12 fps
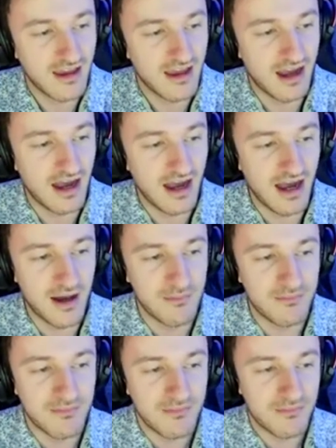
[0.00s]

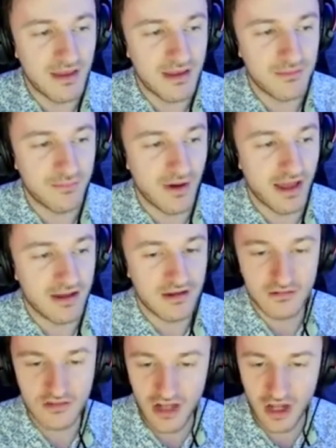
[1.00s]
But
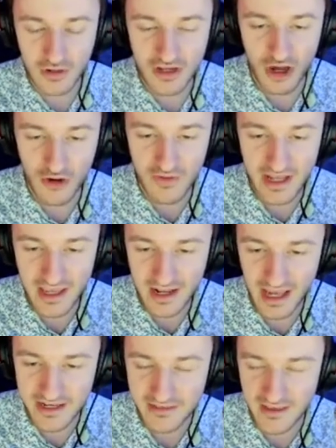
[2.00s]
when COVID hit,
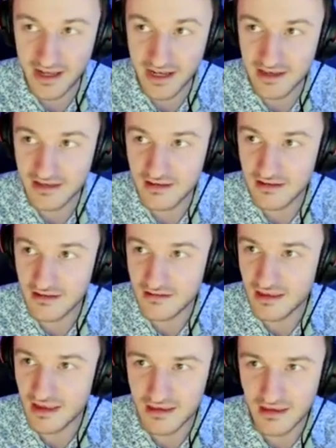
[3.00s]
I decided
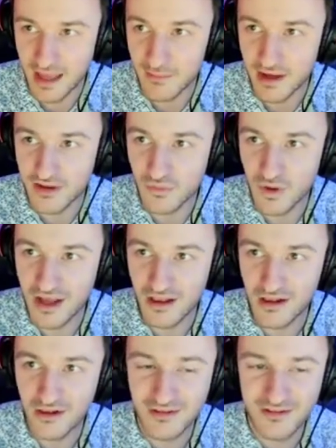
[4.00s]
I might as
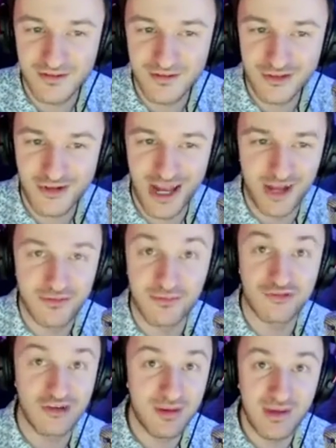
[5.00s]
well try out some
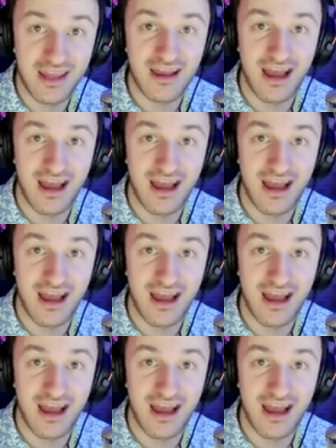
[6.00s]
streaming.